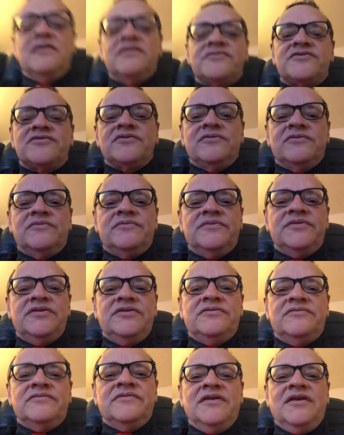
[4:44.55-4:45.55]
So
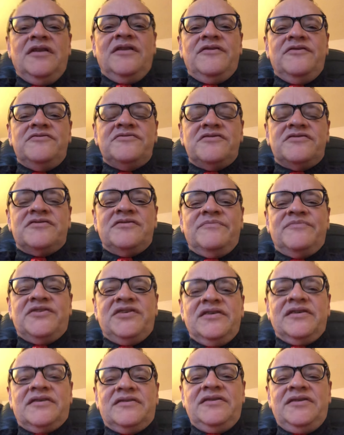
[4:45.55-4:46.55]
those are some
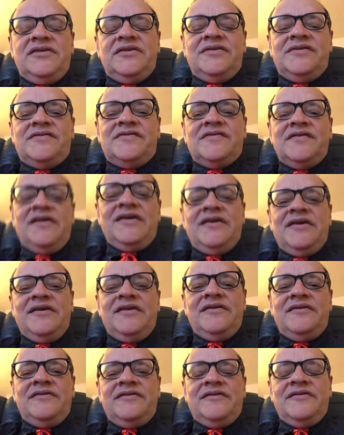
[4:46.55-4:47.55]
techniques,
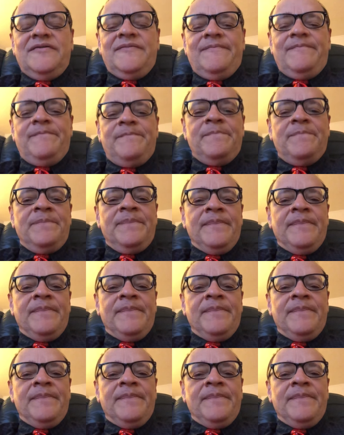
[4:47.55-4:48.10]
and